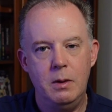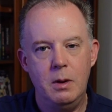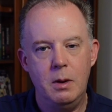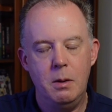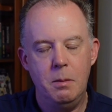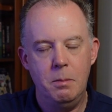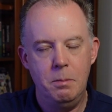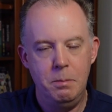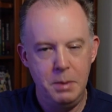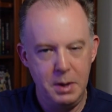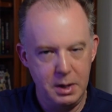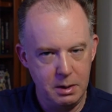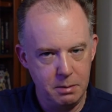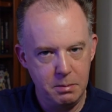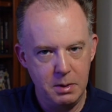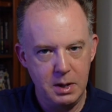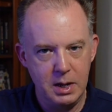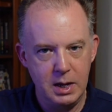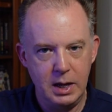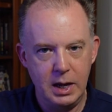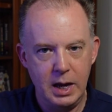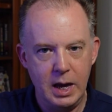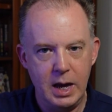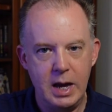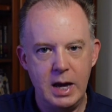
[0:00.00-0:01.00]
Big Me
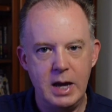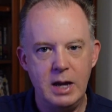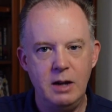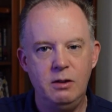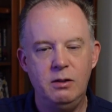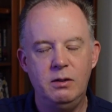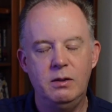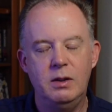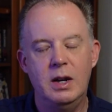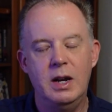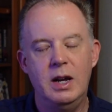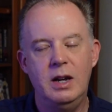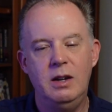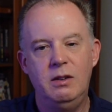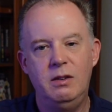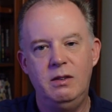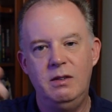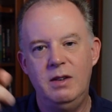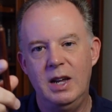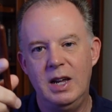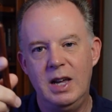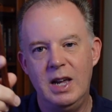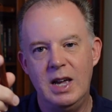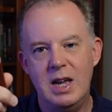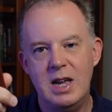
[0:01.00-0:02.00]
case and I
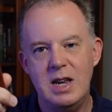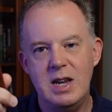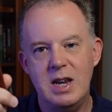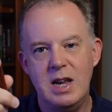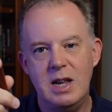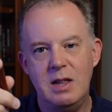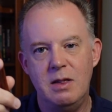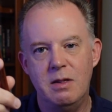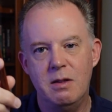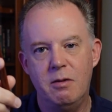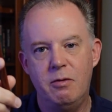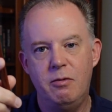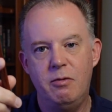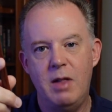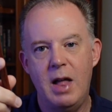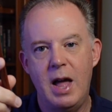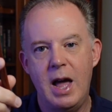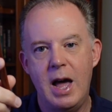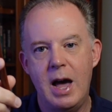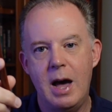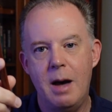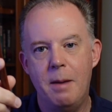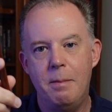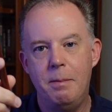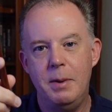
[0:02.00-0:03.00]
stick it in the
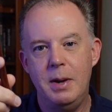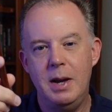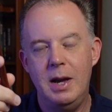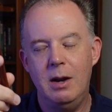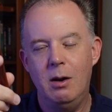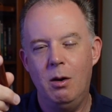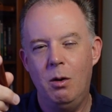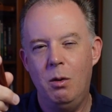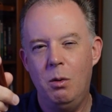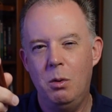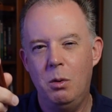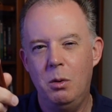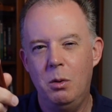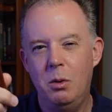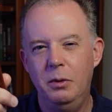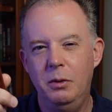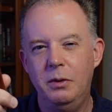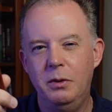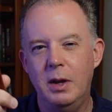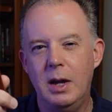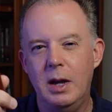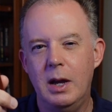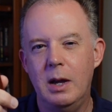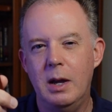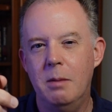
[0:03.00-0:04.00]
flap, it holds
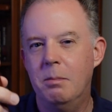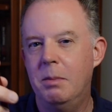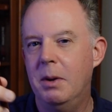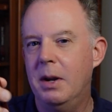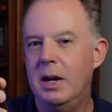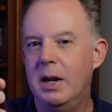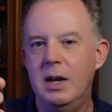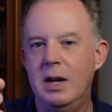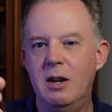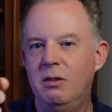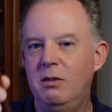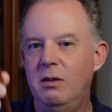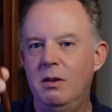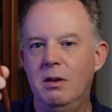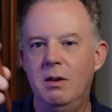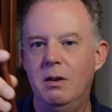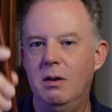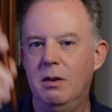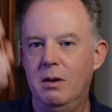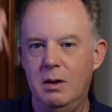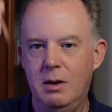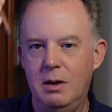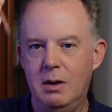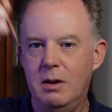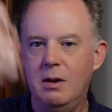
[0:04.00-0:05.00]
it, but it doesn't
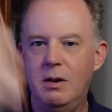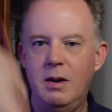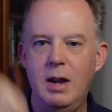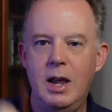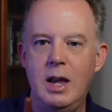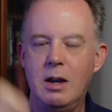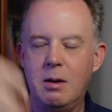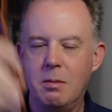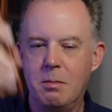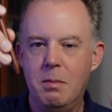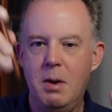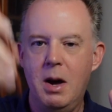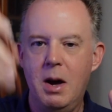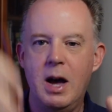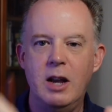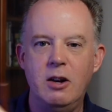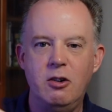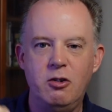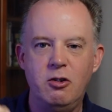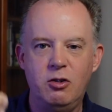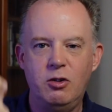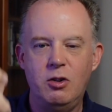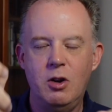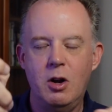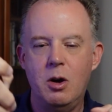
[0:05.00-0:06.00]
take much.
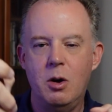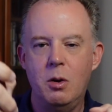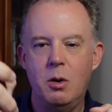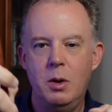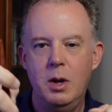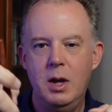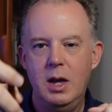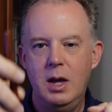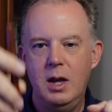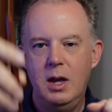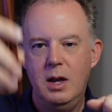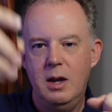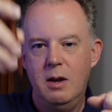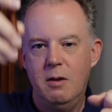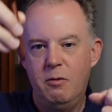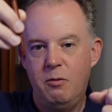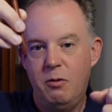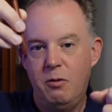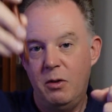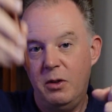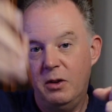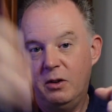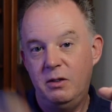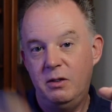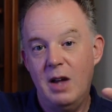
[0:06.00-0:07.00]
So for
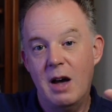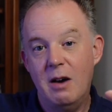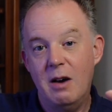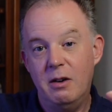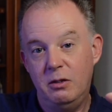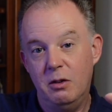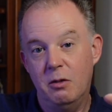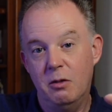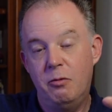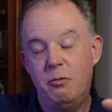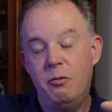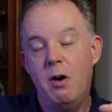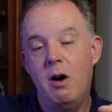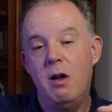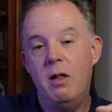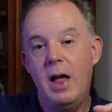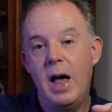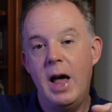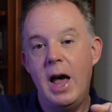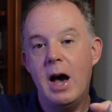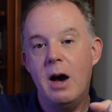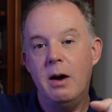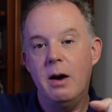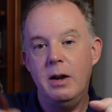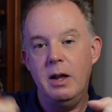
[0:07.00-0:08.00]
the stylus to fall
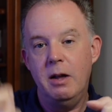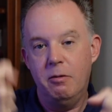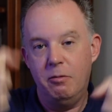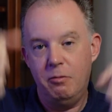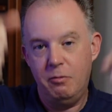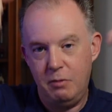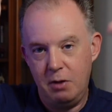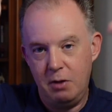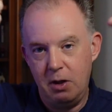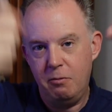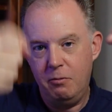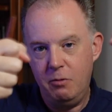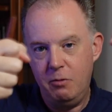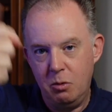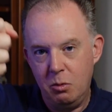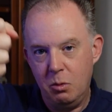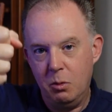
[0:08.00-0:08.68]
out if you